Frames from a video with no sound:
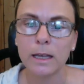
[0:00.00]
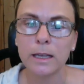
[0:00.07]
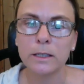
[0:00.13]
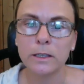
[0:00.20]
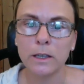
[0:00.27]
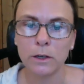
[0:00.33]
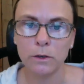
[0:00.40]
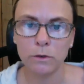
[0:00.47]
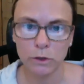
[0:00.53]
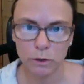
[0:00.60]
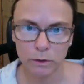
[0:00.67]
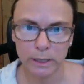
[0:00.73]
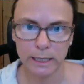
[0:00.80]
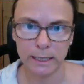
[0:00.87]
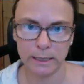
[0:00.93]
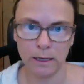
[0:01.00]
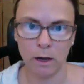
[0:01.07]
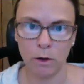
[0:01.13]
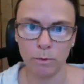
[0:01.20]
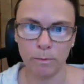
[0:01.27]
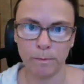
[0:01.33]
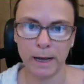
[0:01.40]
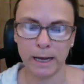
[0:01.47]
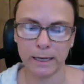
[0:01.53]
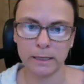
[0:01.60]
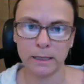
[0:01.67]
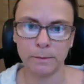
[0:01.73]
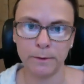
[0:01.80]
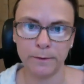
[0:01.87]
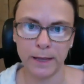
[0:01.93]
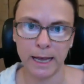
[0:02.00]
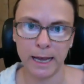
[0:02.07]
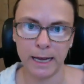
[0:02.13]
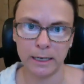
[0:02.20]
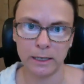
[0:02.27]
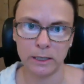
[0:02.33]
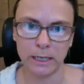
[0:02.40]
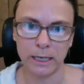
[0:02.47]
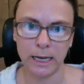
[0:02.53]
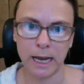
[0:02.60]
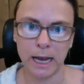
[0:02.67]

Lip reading: So you do need to hold back some of that energy,